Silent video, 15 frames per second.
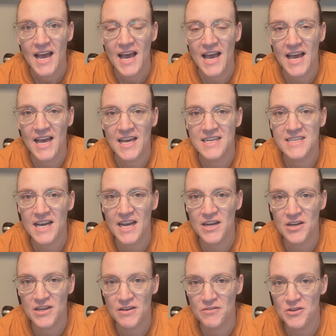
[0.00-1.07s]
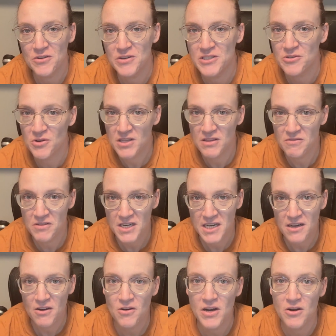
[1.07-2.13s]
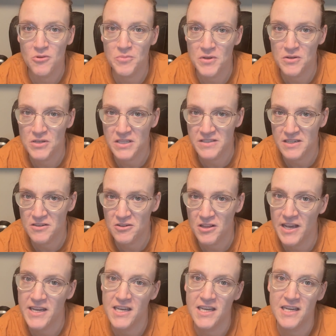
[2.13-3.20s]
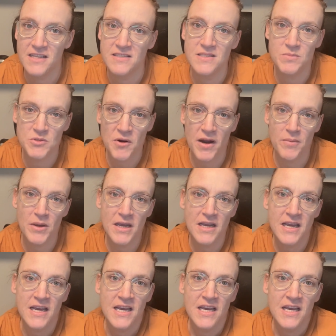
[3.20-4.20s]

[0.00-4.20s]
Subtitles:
And if you enjoyed the video, I hope you consider liking and subscribing.